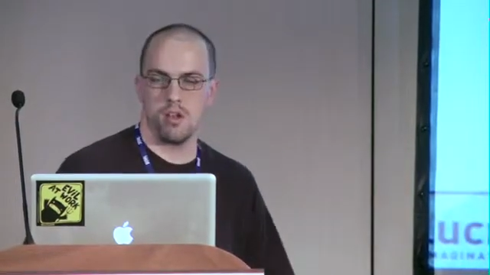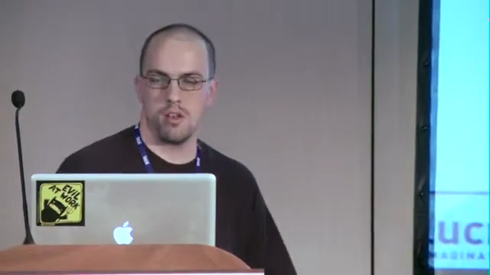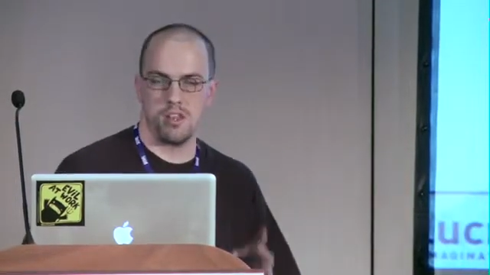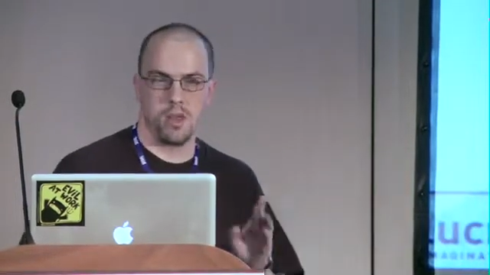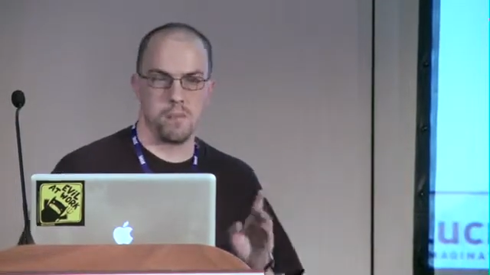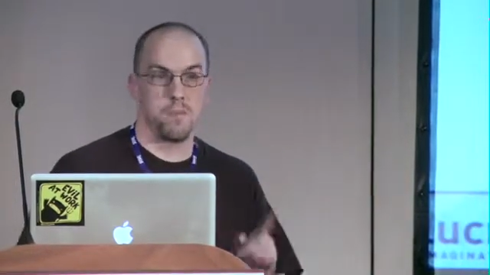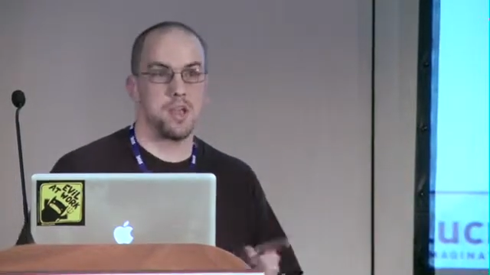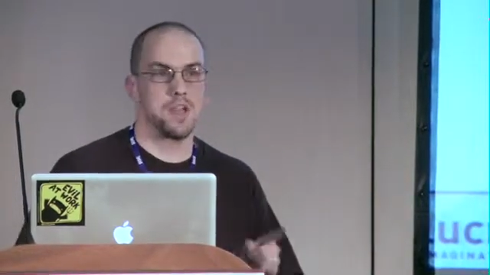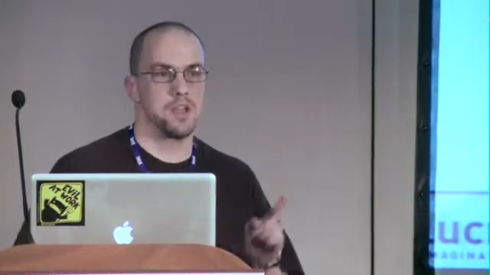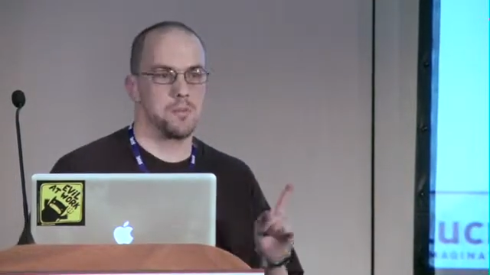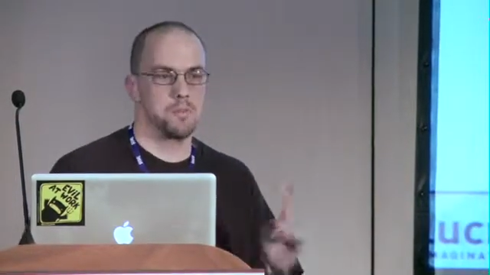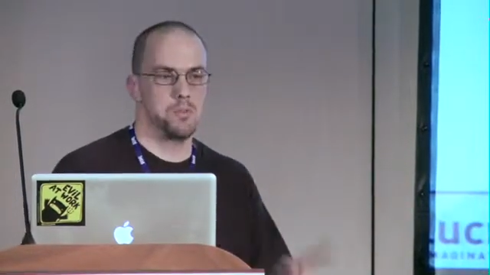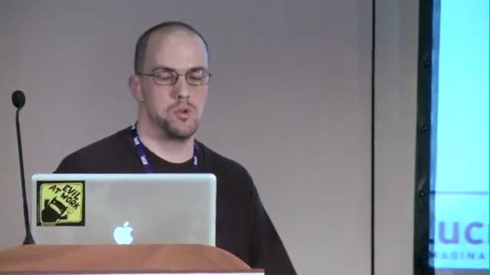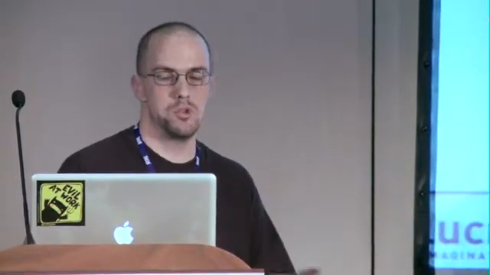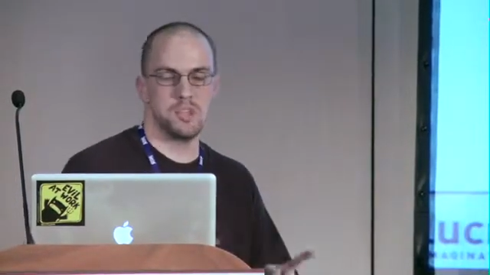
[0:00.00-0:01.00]
the
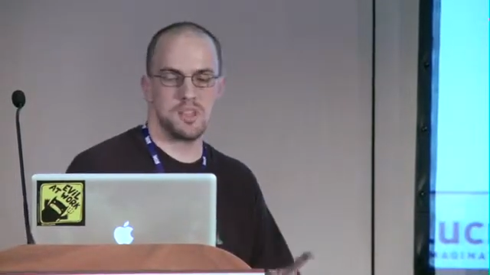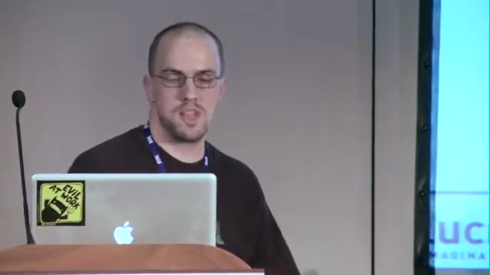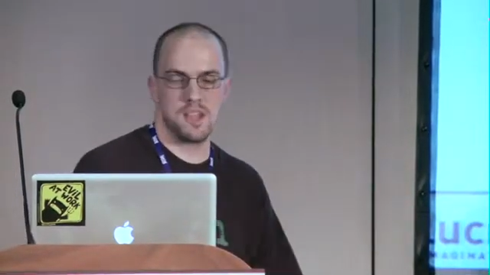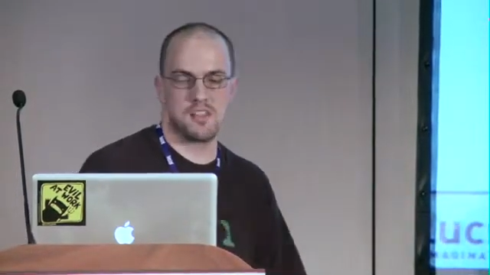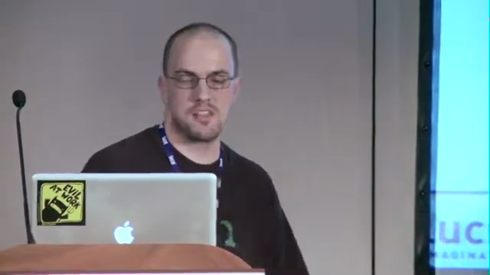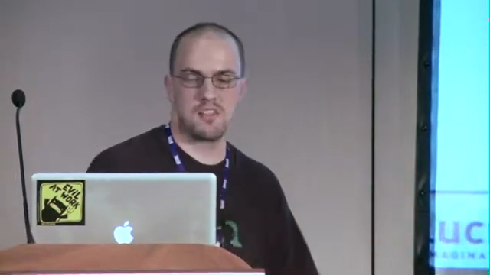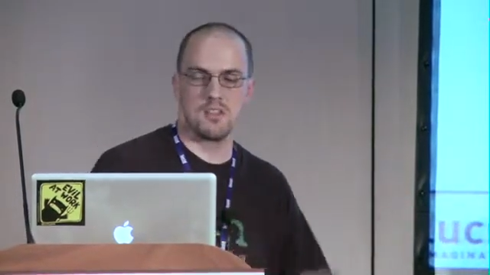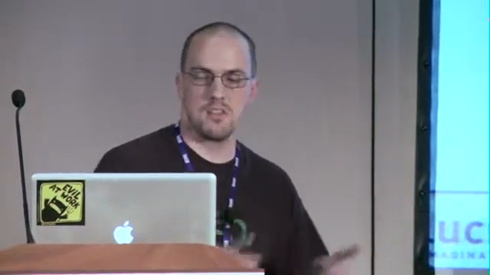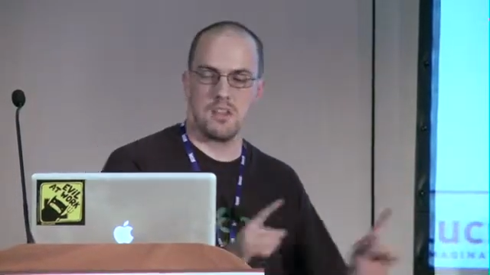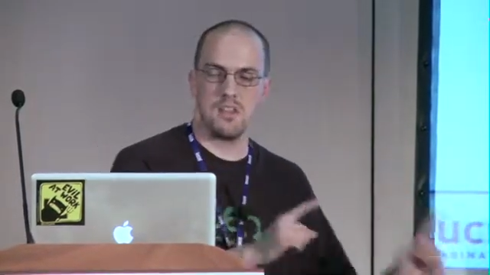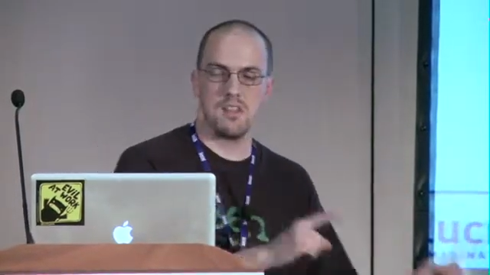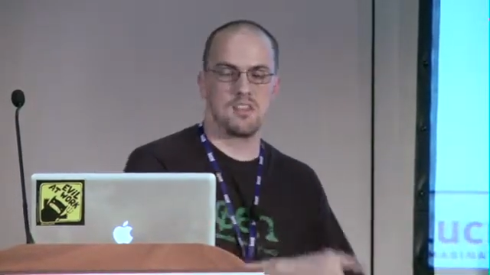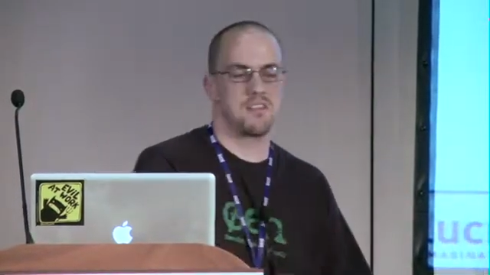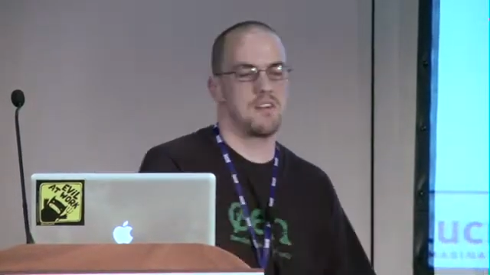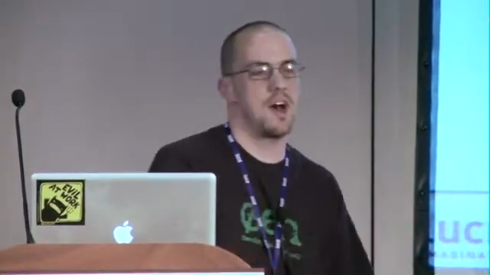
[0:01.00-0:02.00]
American Beauty text
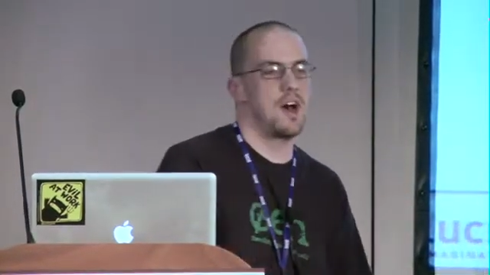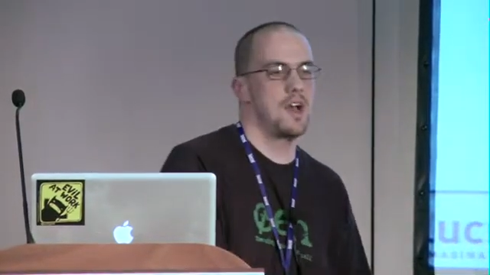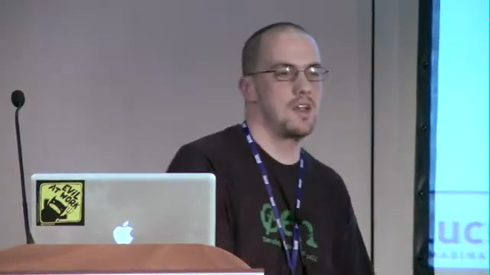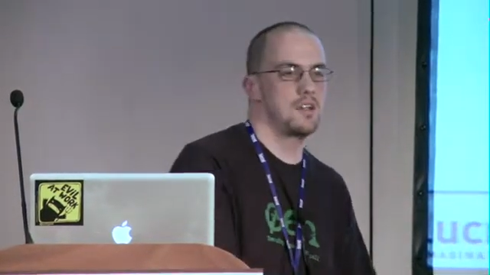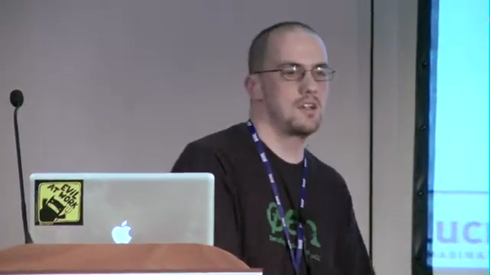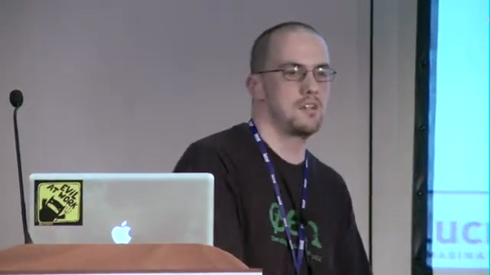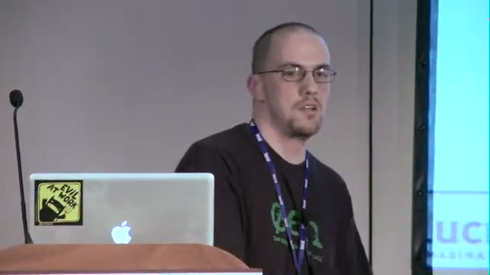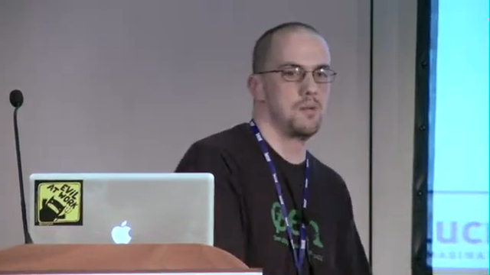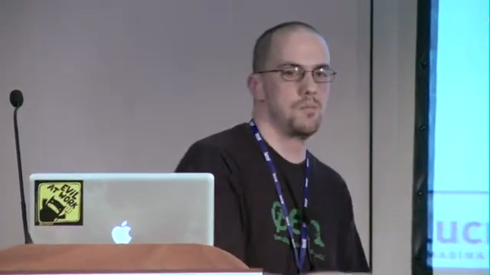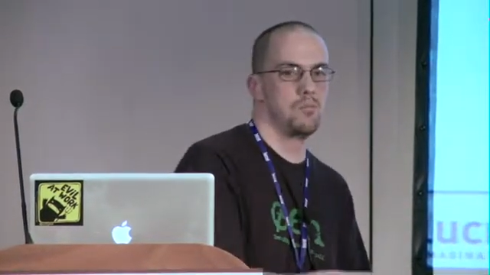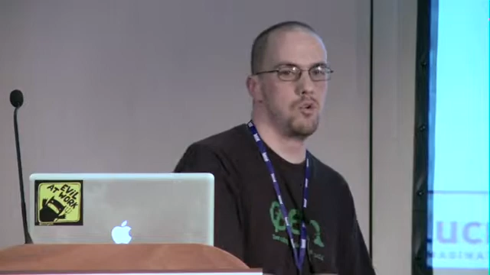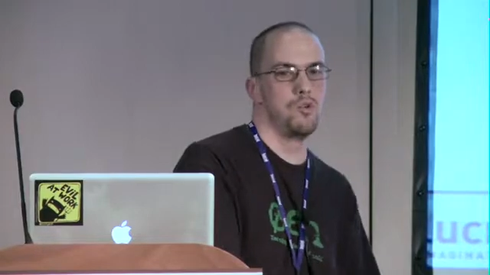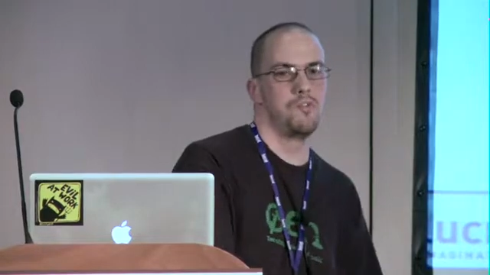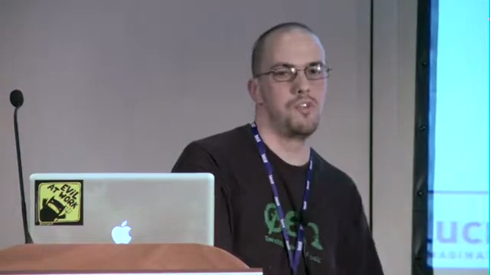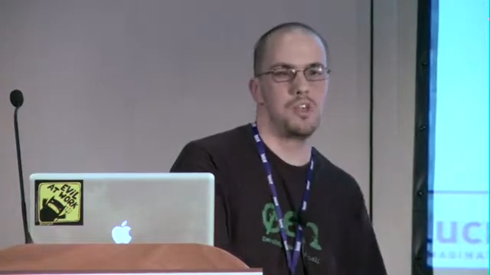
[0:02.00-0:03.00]
inside
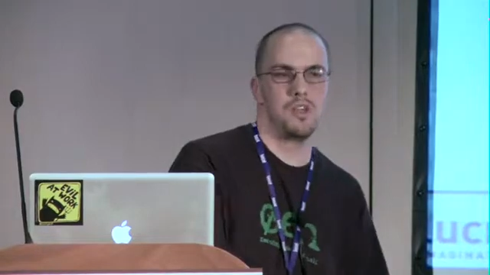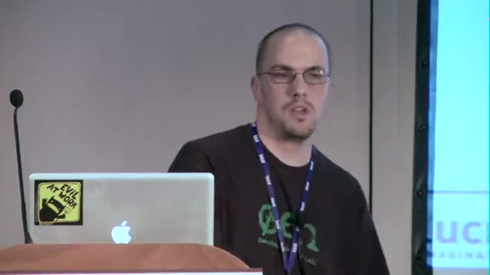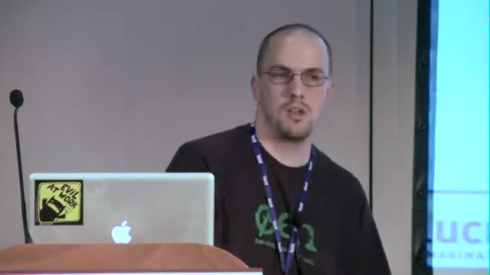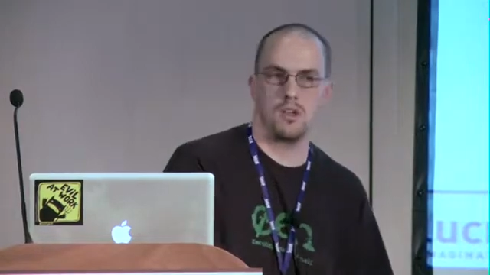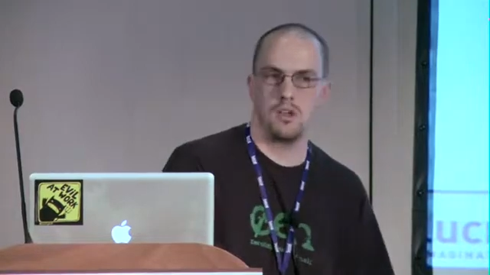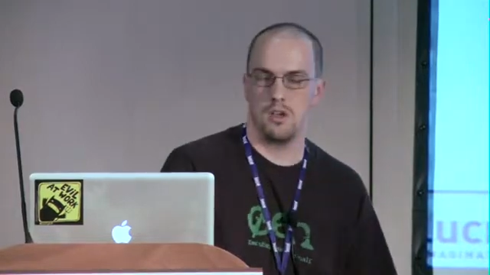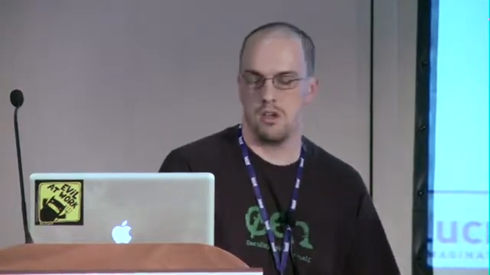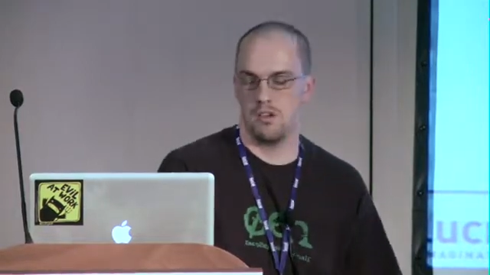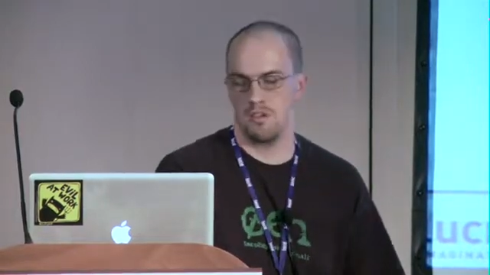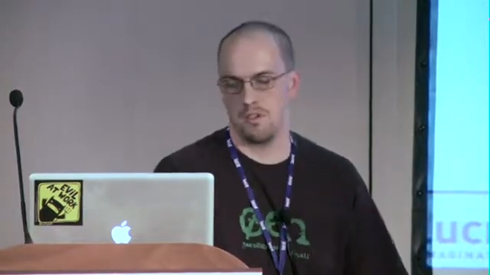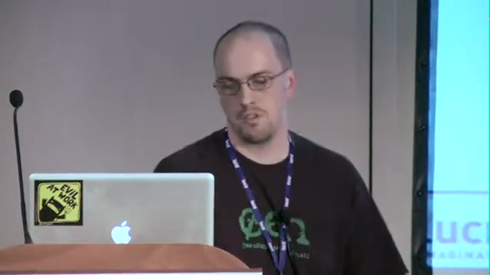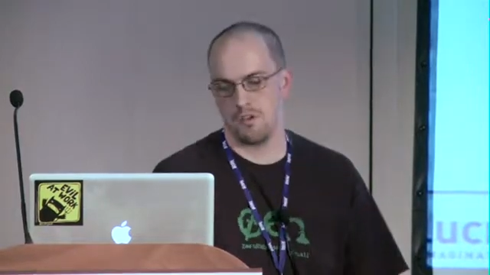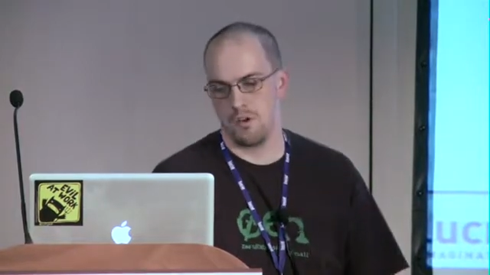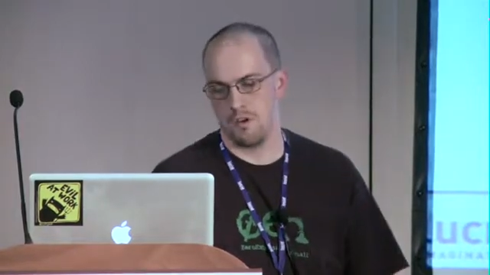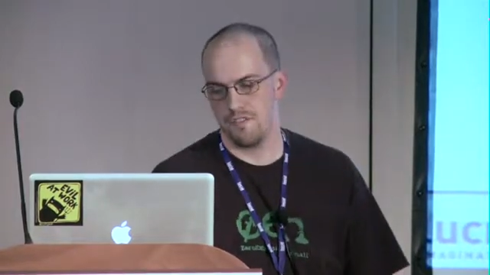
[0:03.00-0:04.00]
movie
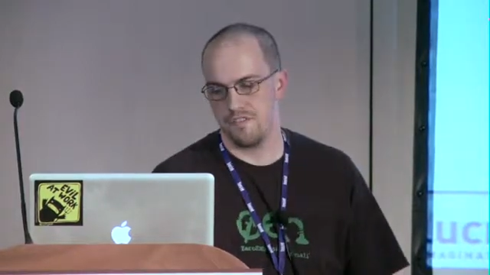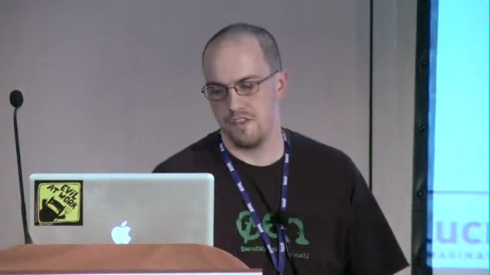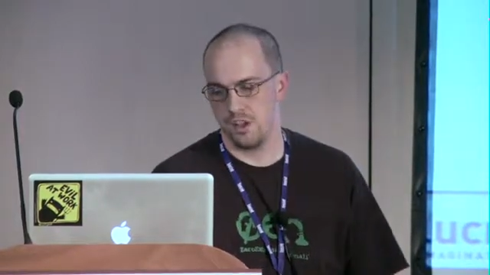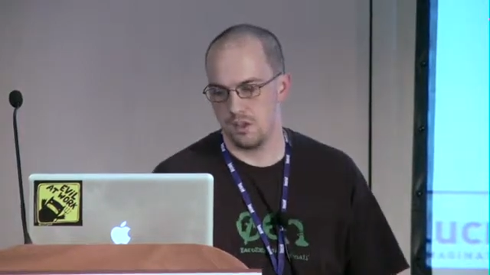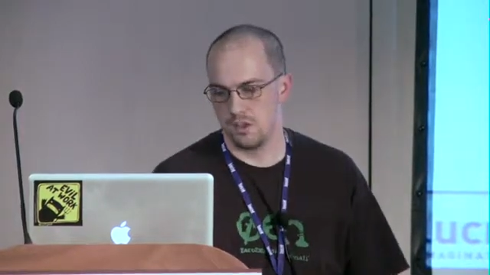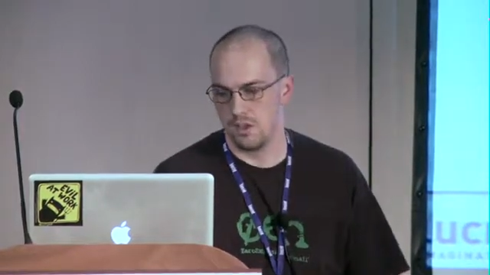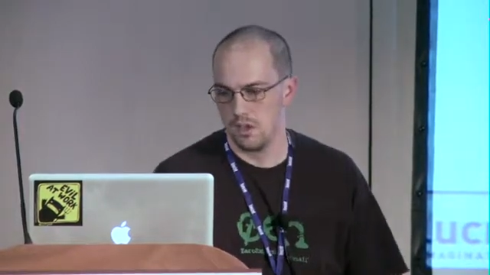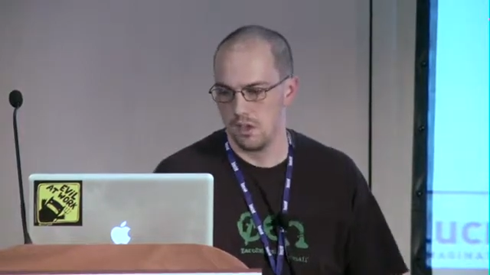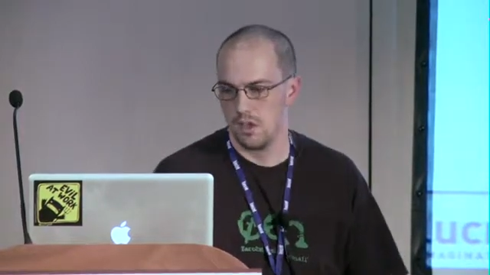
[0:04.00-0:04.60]
Solr field.